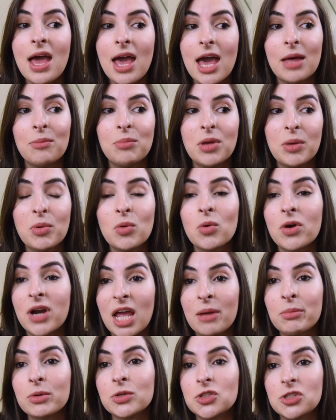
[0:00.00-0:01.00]
and people were
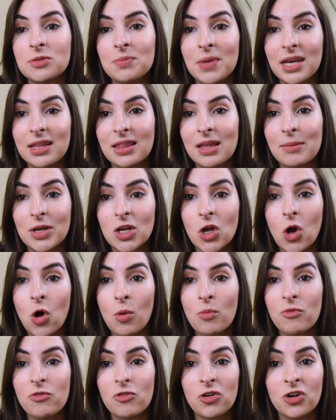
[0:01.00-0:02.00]
able to make them at
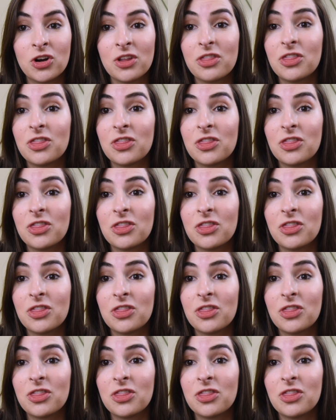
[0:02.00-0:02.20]
home for